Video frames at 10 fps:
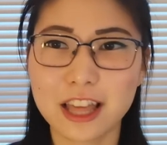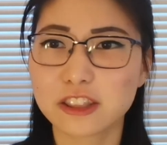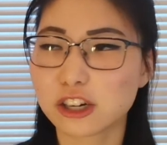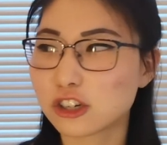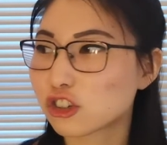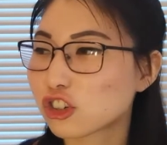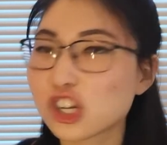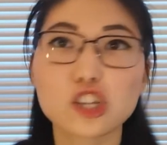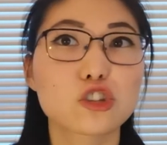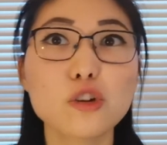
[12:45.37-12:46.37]
There are
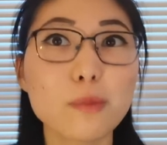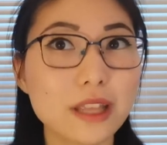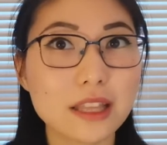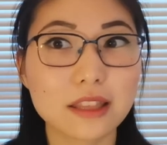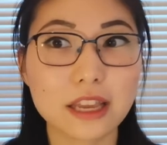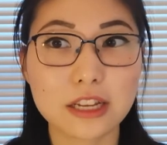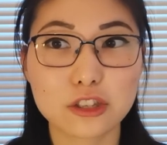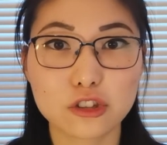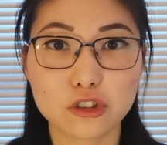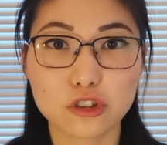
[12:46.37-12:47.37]
just so many
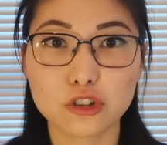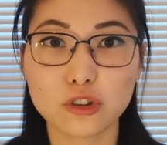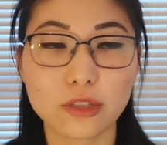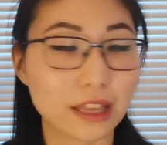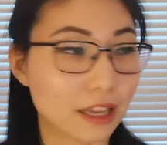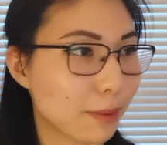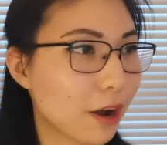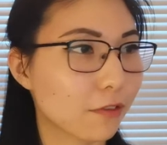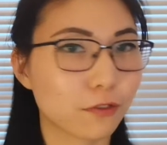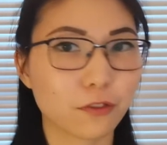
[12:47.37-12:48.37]
things to think
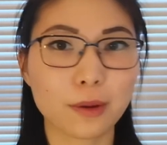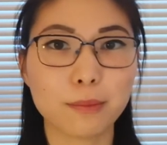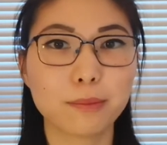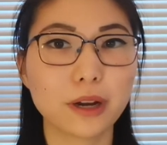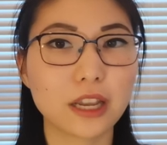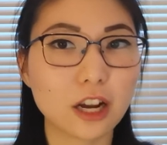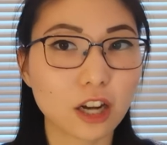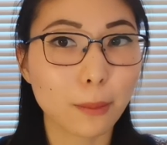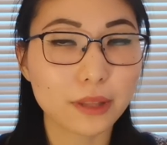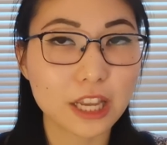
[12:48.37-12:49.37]
about, from booking
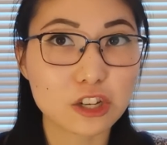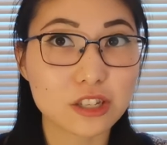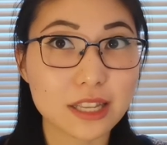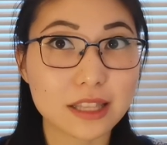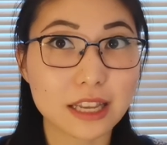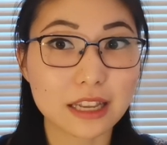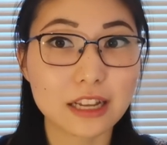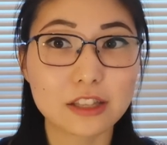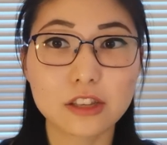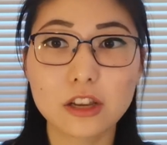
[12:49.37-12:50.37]
accommodations and
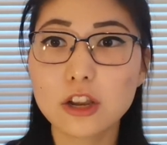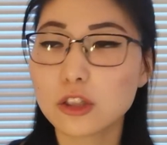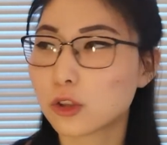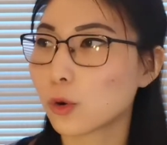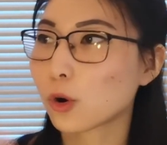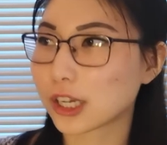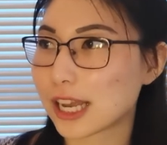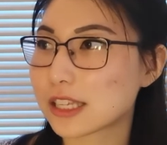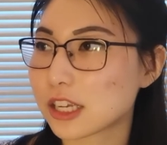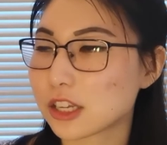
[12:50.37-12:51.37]
tickets to
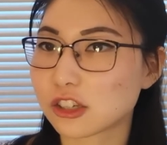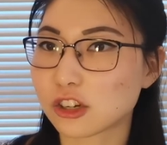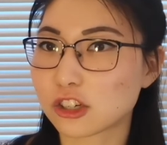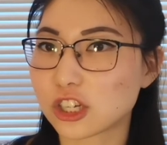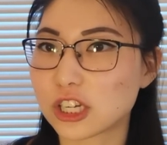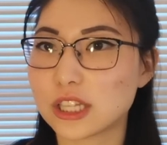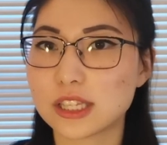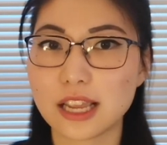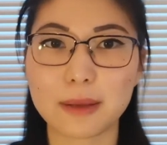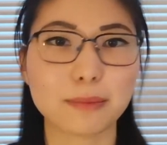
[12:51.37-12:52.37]
organizing
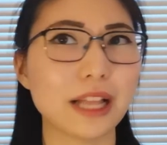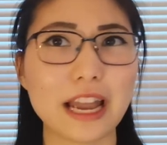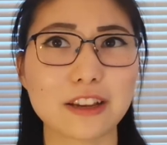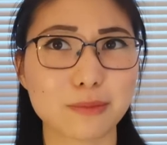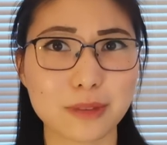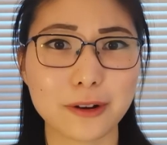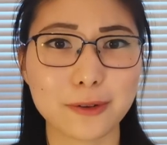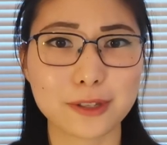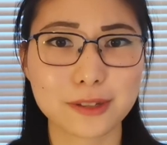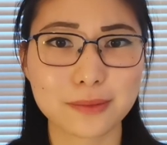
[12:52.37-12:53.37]
excursions and planning your
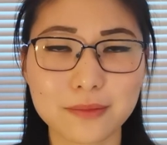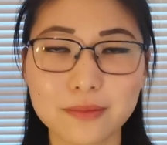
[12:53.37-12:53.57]
meals.